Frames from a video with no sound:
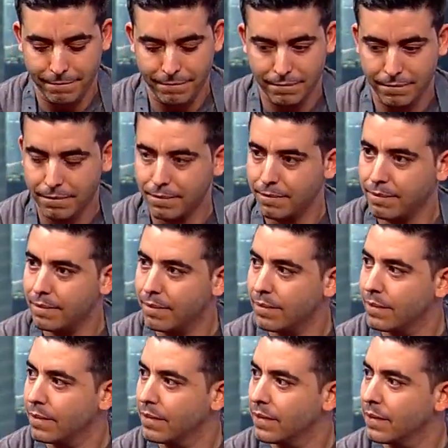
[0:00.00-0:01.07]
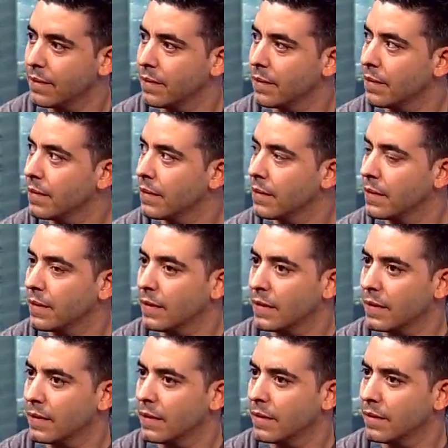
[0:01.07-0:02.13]

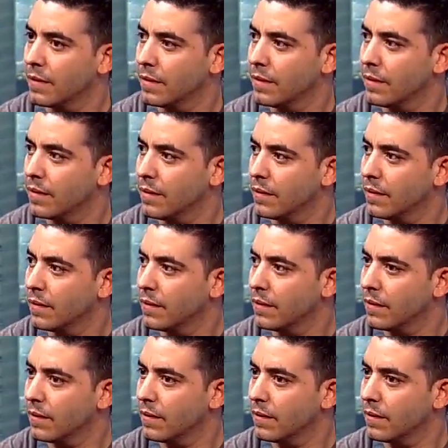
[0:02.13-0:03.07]
The person shown says nothing.